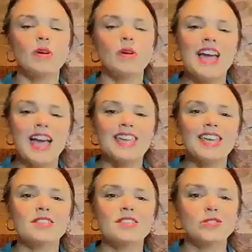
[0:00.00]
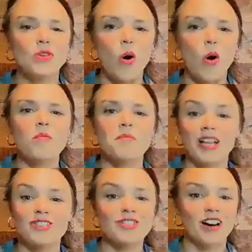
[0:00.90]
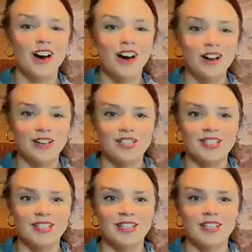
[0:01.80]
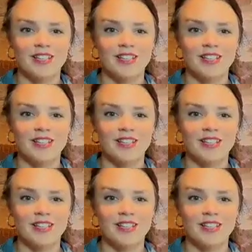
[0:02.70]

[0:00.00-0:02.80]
we take it so much to heart.